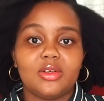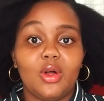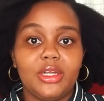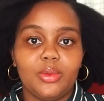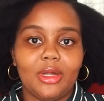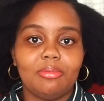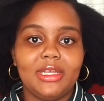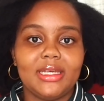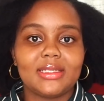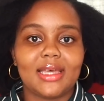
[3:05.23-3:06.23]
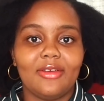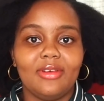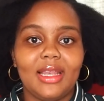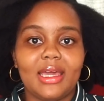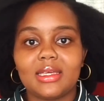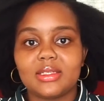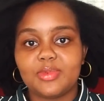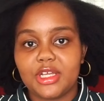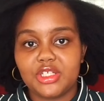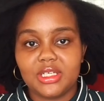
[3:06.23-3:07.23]
all in one place. I feel like
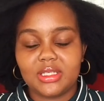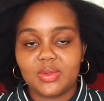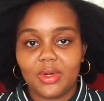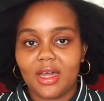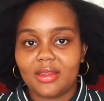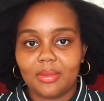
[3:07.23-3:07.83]
spreadsheets work the